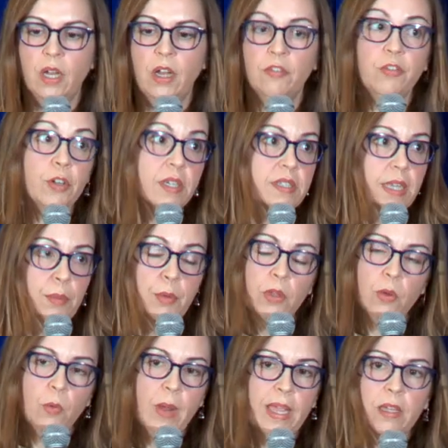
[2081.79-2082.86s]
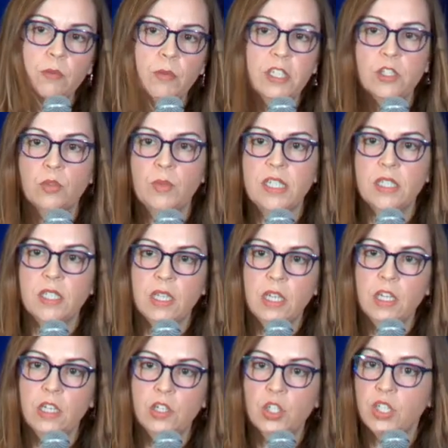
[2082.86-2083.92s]
uh, for example, the way in which we
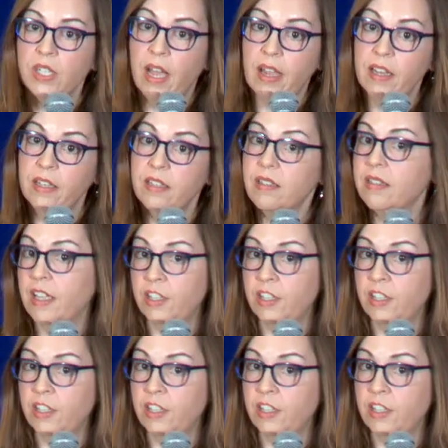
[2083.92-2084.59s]
teach science,